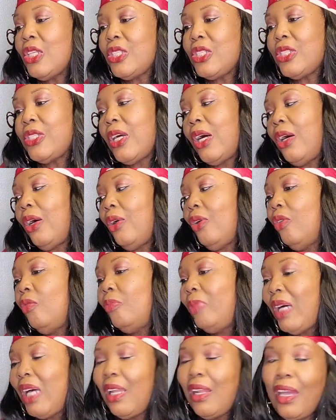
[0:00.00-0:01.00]
So,
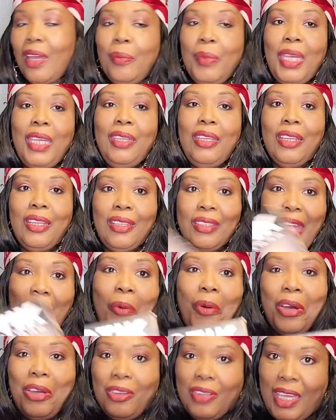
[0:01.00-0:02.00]
but I mean, you know, they
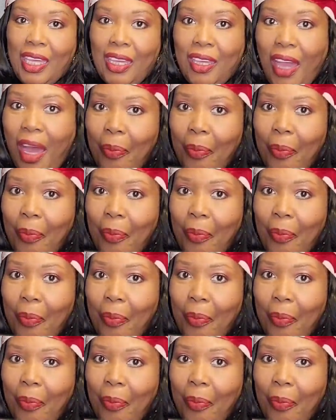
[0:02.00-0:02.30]
were okay.